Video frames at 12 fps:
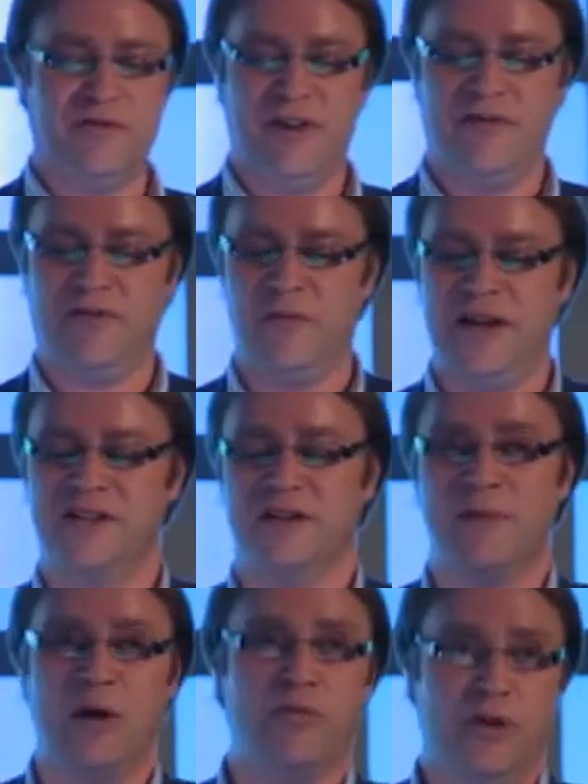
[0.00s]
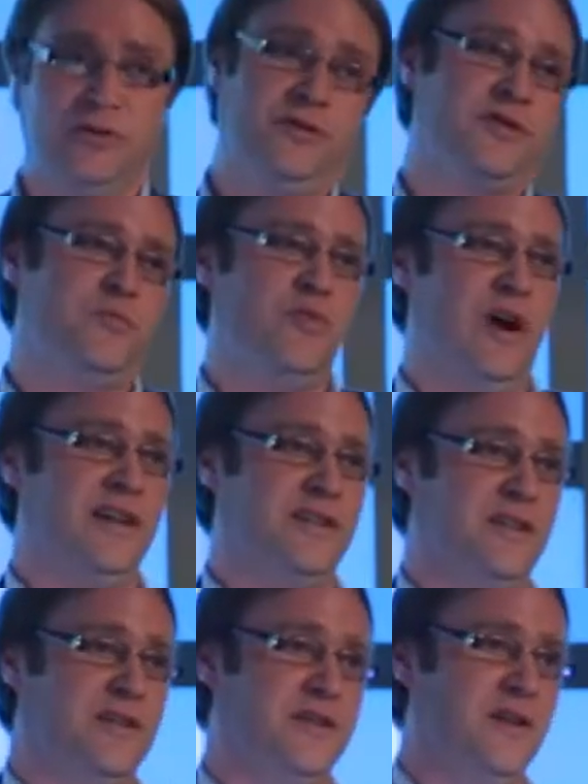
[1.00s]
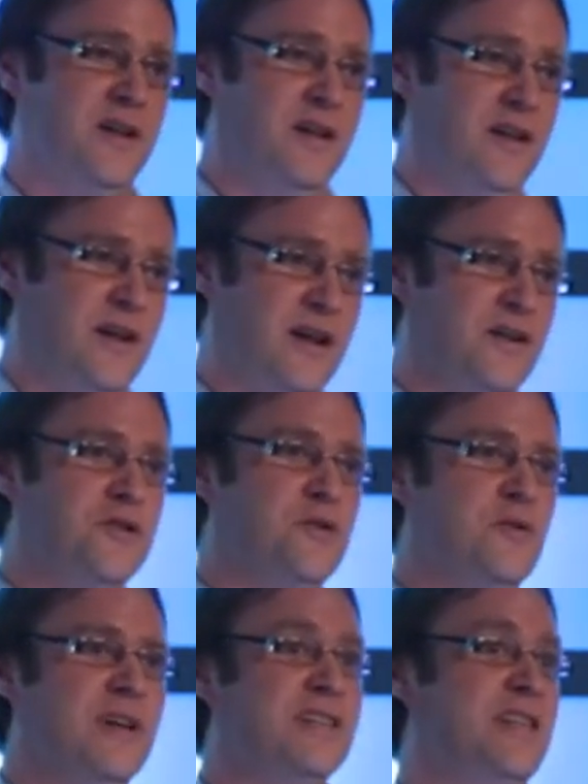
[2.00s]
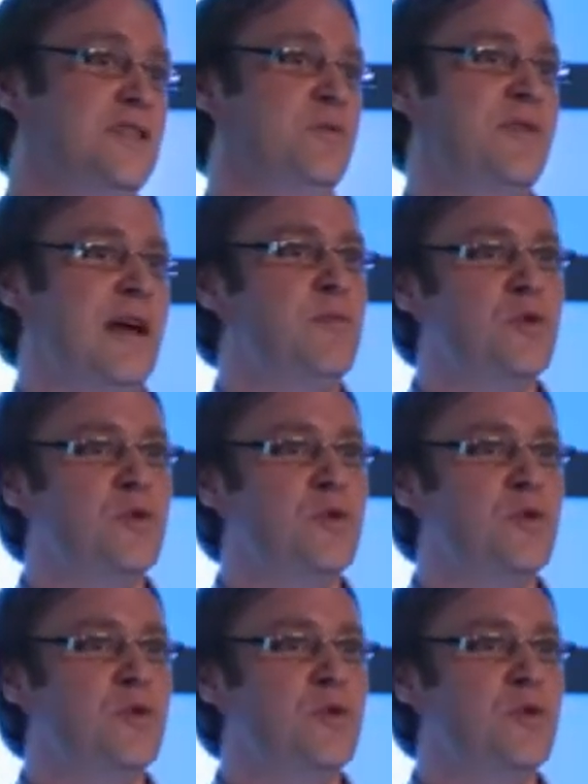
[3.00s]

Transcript: for information about products and prices, to assist with their